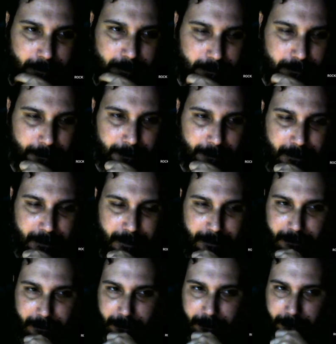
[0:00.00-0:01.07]
Something
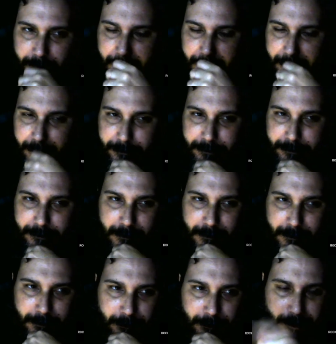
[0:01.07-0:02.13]
that that's
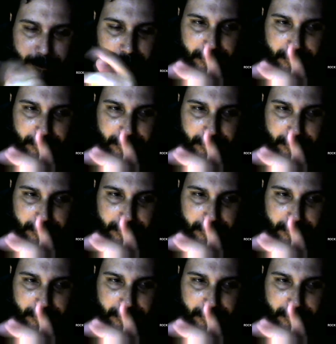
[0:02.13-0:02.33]
you go